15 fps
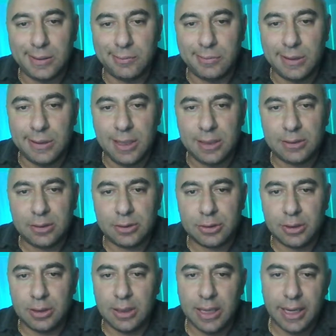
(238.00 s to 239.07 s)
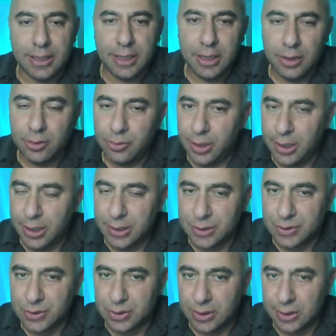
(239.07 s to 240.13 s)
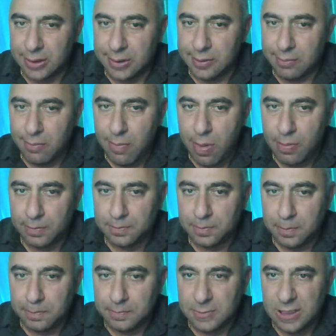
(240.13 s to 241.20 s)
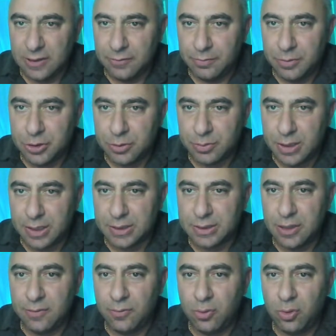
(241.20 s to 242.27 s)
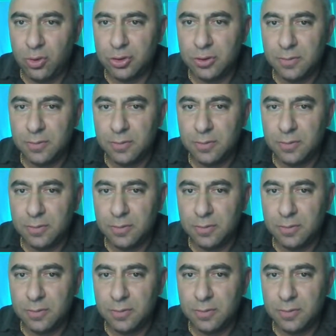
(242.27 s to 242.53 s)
Another line here is if bishop takes e4,